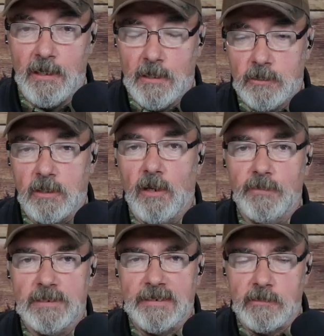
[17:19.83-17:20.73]
to know
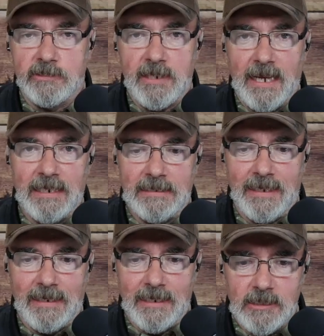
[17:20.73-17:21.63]
and to understand
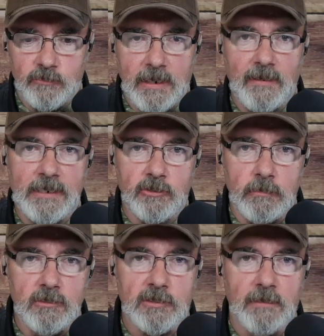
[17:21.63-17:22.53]
that Israel and
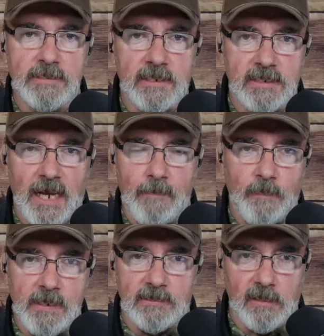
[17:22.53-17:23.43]
Jerusalem is the
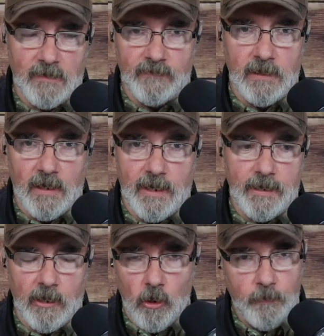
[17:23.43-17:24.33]
timepiece of God.
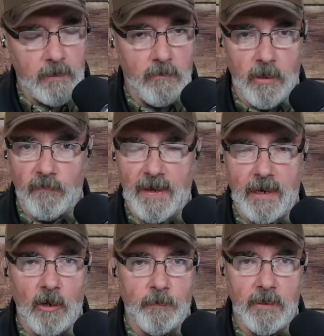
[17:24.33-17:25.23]
I hope you know that.
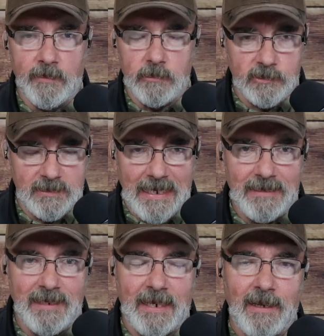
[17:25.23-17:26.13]
I hope you
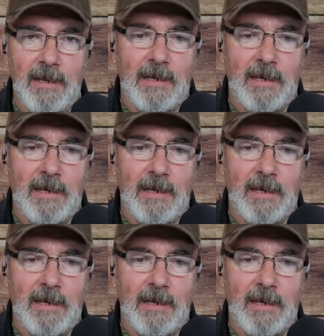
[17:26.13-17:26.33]
understand that.